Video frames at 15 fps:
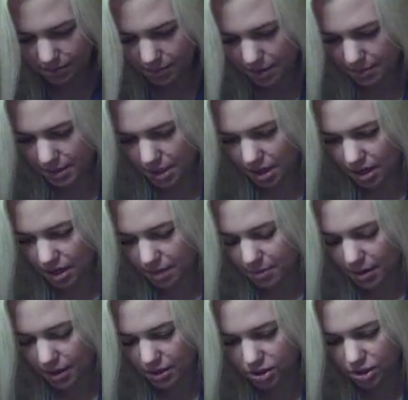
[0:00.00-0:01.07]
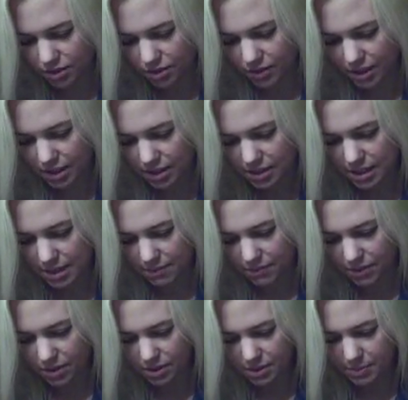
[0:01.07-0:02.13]
Maybe not. I probably should have cut the tape
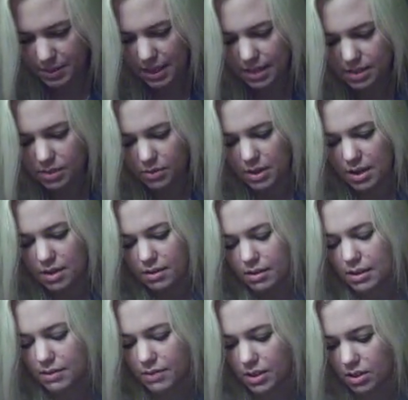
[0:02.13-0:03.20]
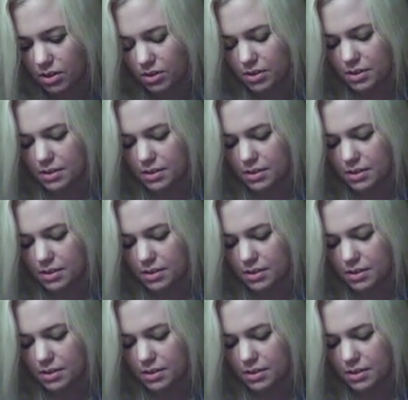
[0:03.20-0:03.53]
first, but that's okay. Live and learn.